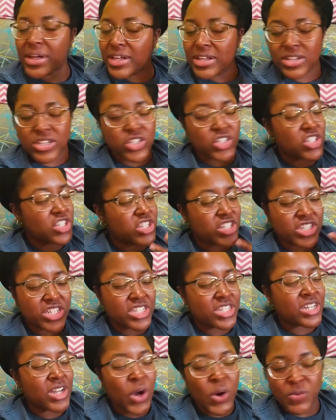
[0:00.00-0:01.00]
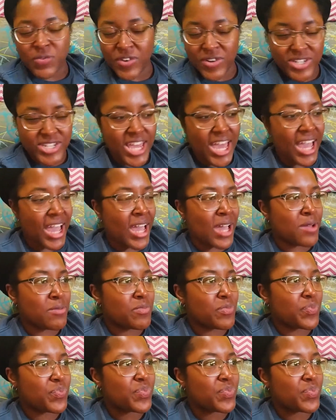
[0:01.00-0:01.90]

gushy over Tate.